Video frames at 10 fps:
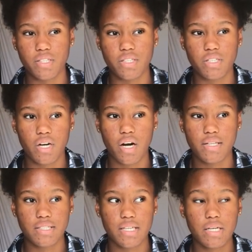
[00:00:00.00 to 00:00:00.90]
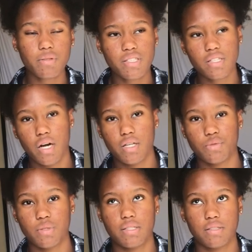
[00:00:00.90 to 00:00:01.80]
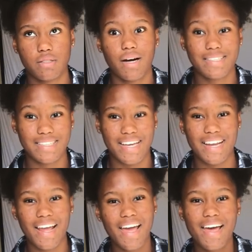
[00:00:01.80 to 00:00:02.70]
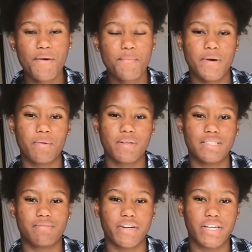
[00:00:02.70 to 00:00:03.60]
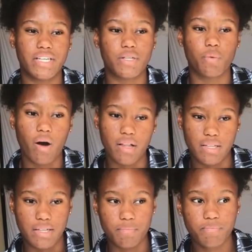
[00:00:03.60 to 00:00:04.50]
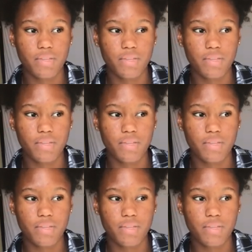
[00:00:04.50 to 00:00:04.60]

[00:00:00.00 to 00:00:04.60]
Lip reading: Good content. It was good content, but it wasn't very good quality.